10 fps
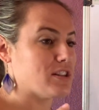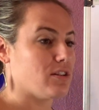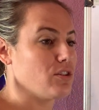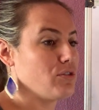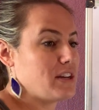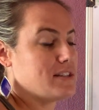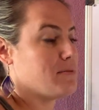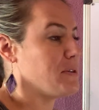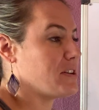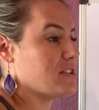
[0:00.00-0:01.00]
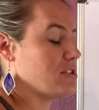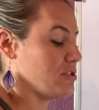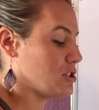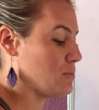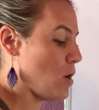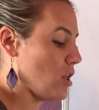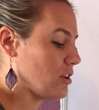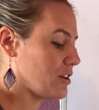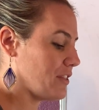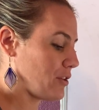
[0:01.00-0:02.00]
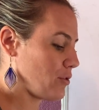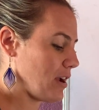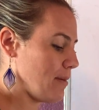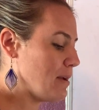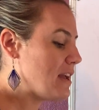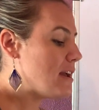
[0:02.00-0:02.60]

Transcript: They're a little easier because they're smaller in the crib,